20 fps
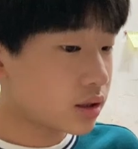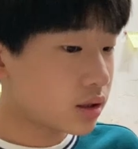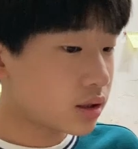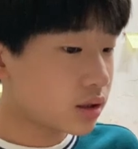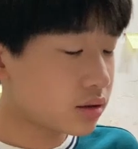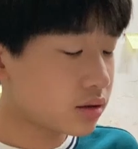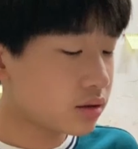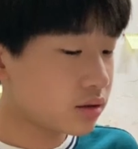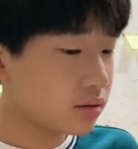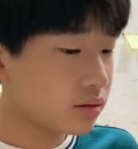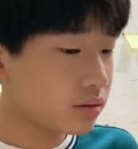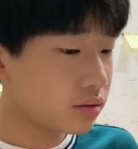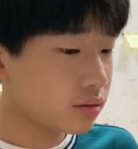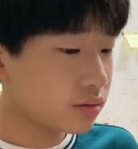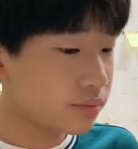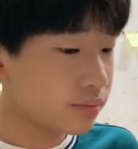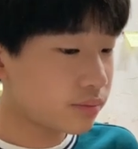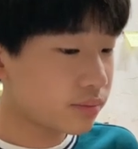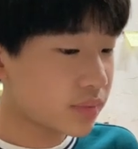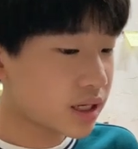He
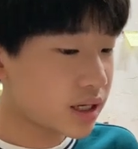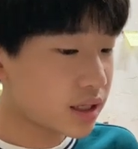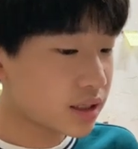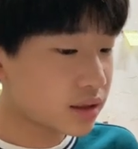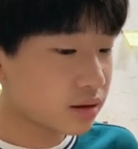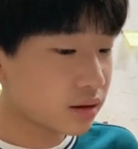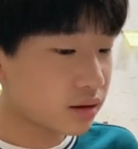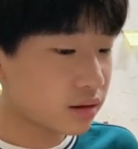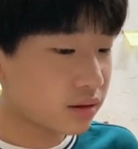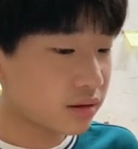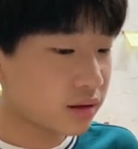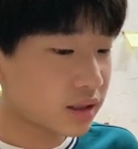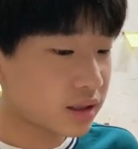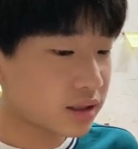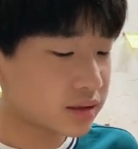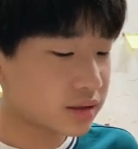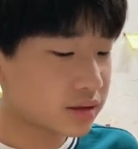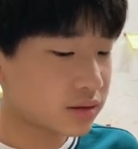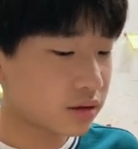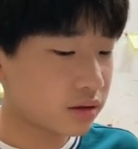made
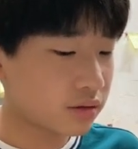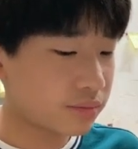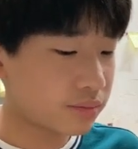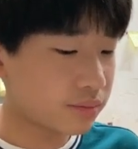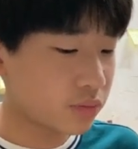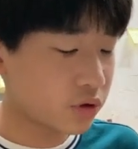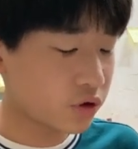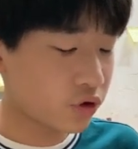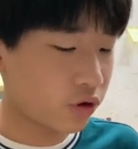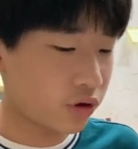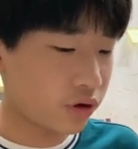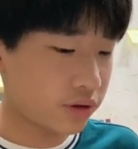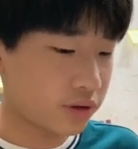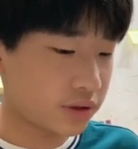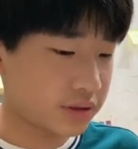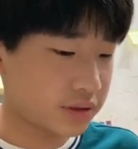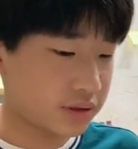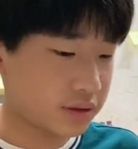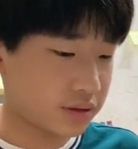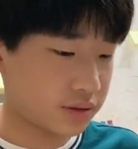lots of
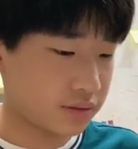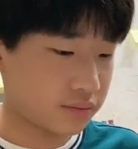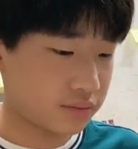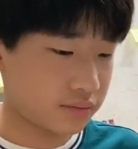noise.